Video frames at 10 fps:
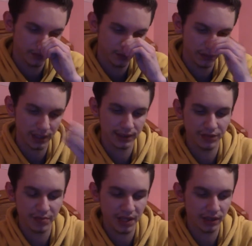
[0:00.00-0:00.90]
Like, as
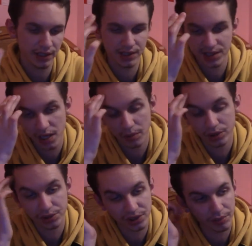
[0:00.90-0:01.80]
if being, like, disabled
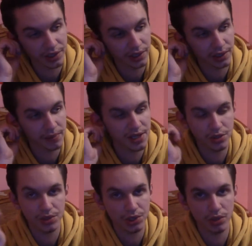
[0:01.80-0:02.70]
or something, like, makes you
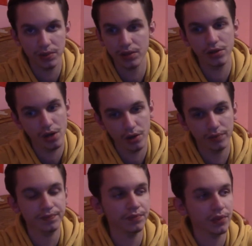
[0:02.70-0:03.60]
stupid. No.
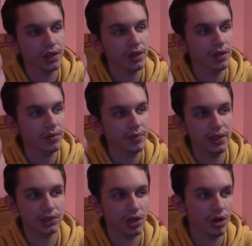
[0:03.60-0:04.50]

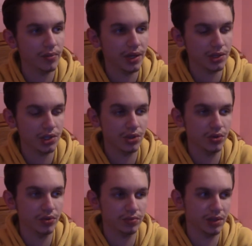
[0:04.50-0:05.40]
Being tall makes
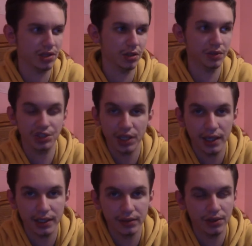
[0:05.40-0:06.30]
you, I don't know, a
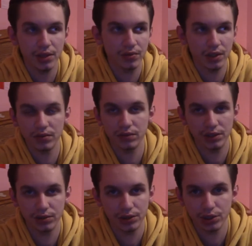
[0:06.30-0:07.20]
giant. No, not, like,
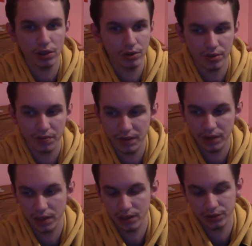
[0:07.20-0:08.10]
you're just taller than
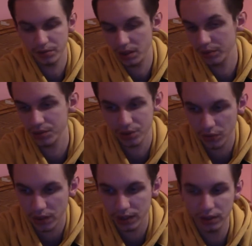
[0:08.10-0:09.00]
other people. So
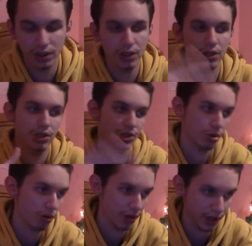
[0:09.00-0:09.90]
what? You're
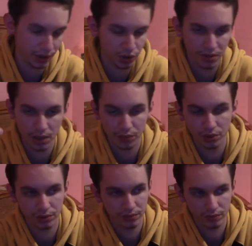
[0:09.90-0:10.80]
shorter than other people.